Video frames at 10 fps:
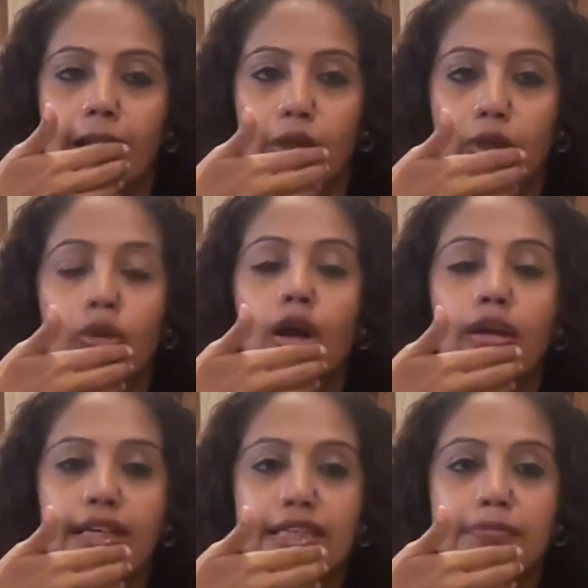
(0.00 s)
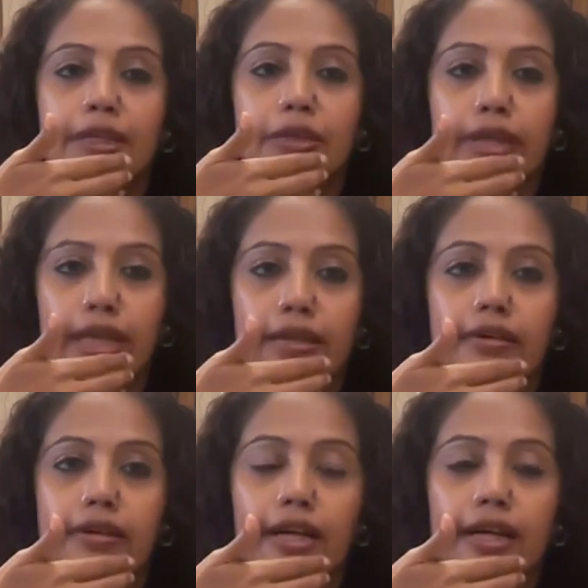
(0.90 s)
do not expect to get it
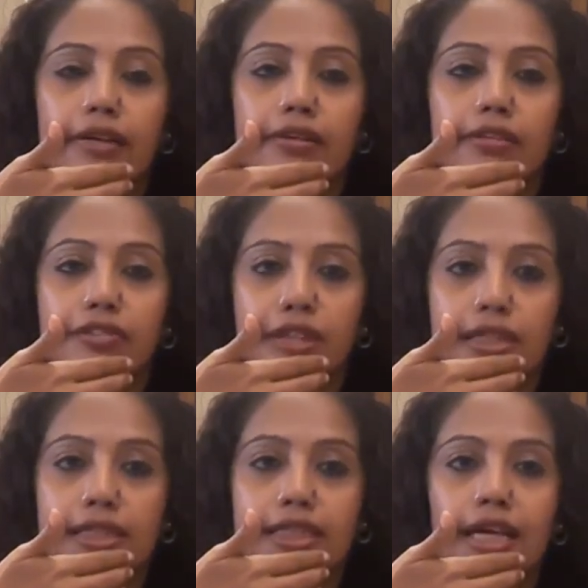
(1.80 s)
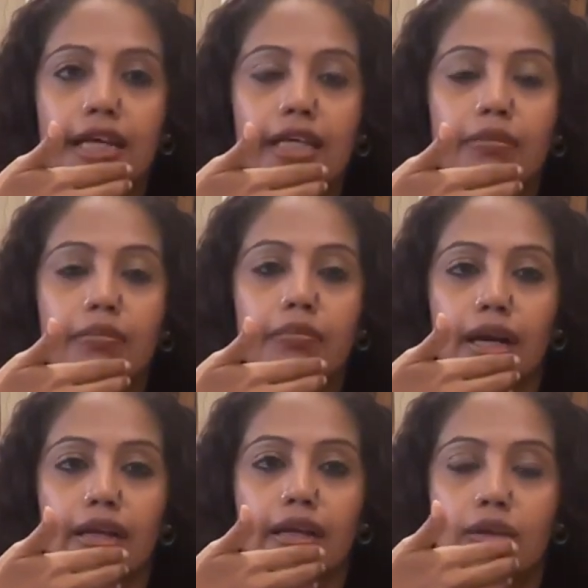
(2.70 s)
right the first time
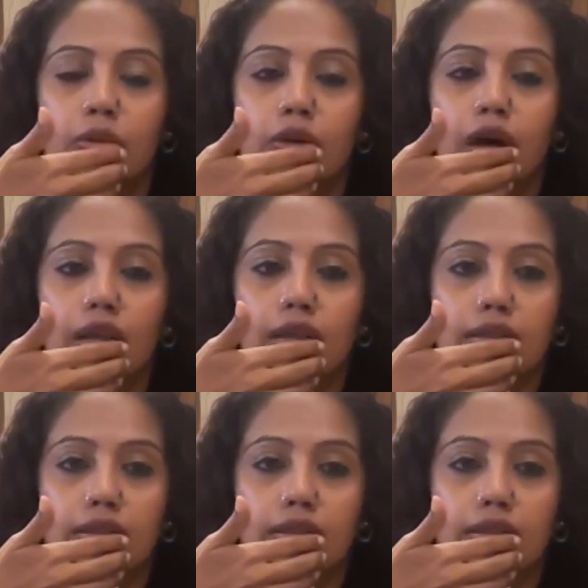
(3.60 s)
and do not